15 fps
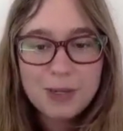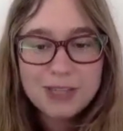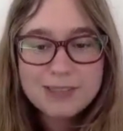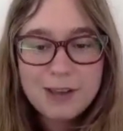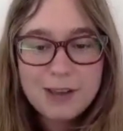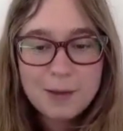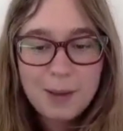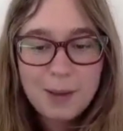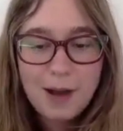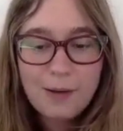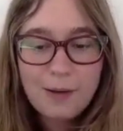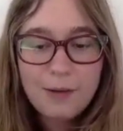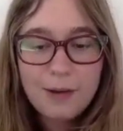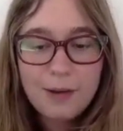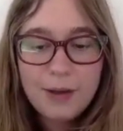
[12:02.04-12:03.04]
can talk
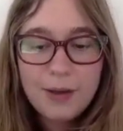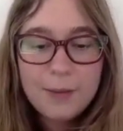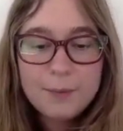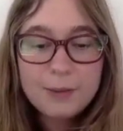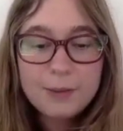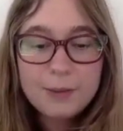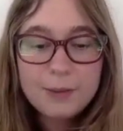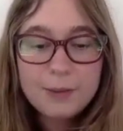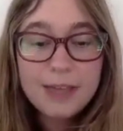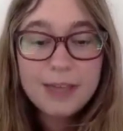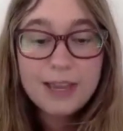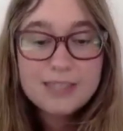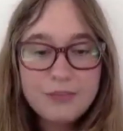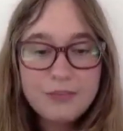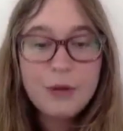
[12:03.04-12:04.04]
about
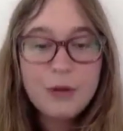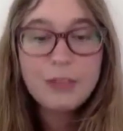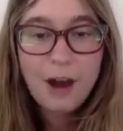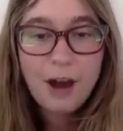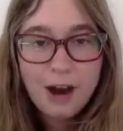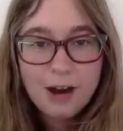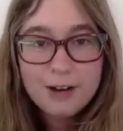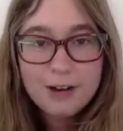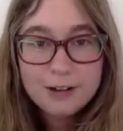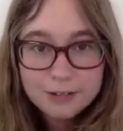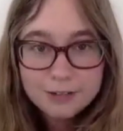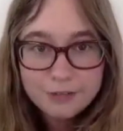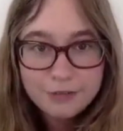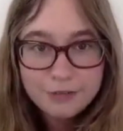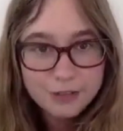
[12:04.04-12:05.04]
plants for the
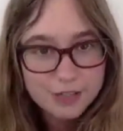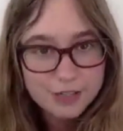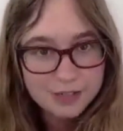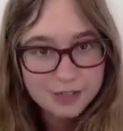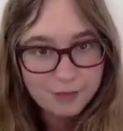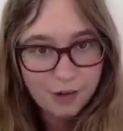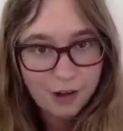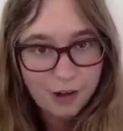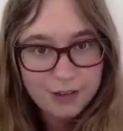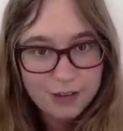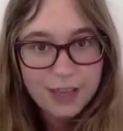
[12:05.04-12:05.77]
heart, first of all.